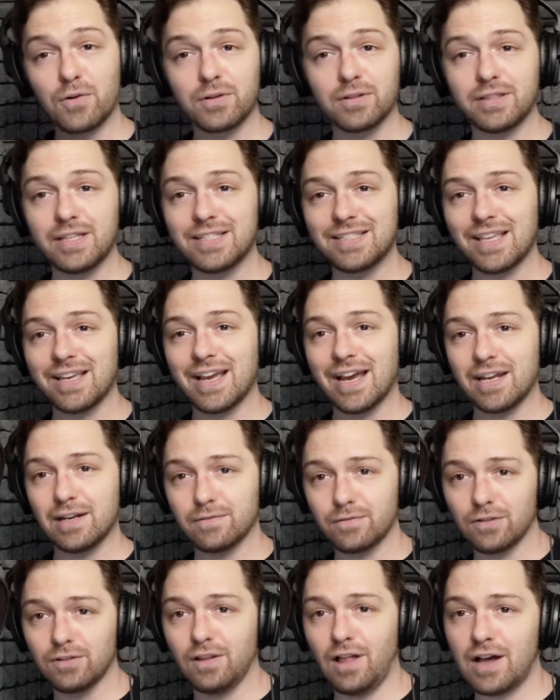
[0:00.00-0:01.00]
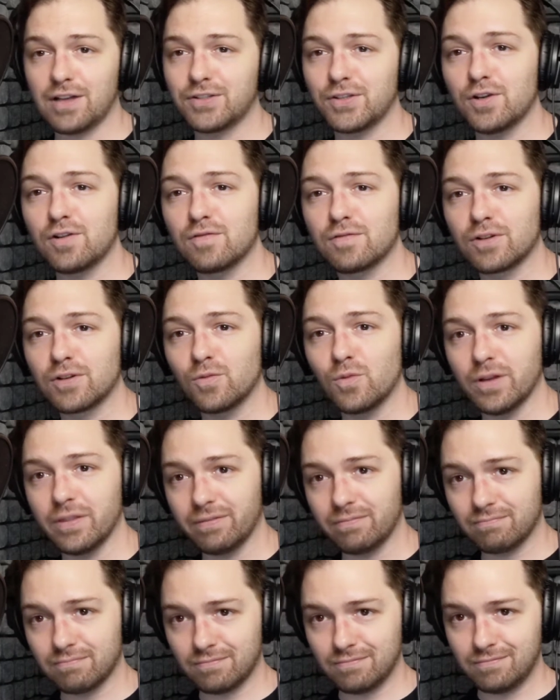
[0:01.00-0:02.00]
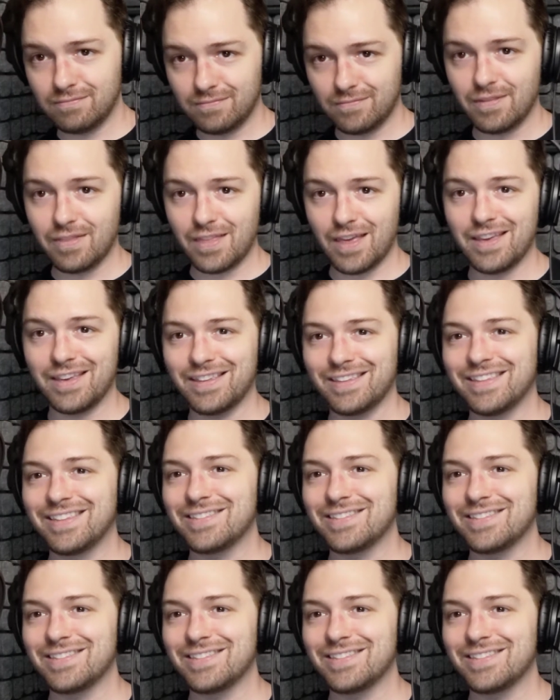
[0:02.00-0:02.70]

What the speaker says: or at least they kind of gloss over when they